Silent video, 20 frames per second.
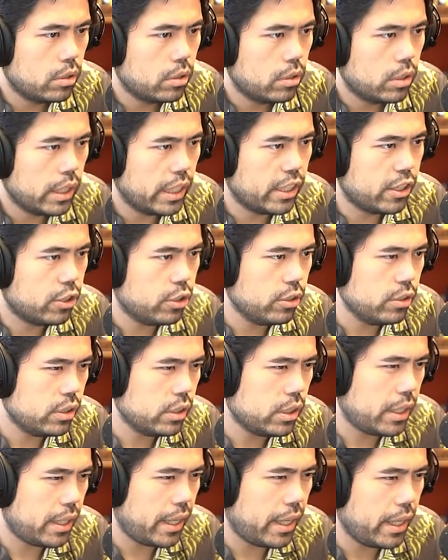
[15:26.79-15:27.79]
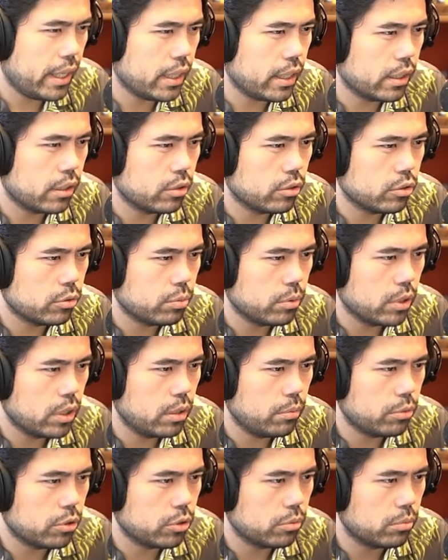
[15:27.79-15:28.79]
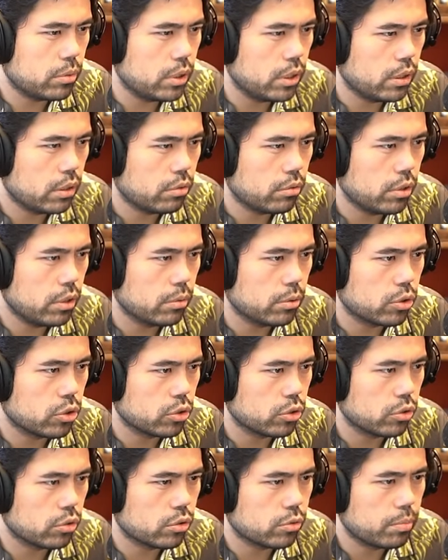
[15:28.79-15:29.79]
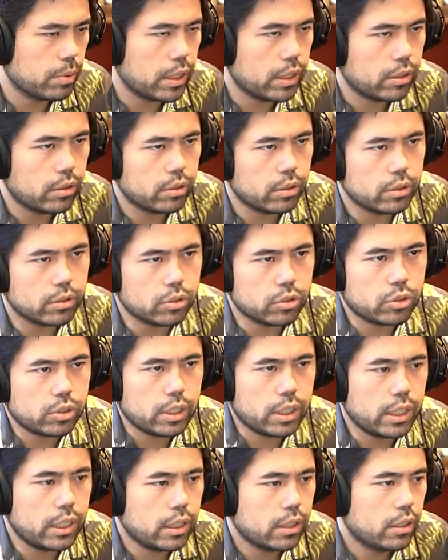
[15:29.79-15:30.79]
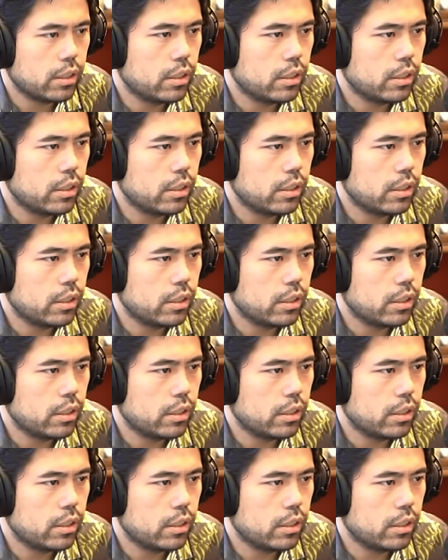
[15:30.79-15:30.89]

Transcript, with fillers: I could take I can also play bishop d3 which just looks better and let's just take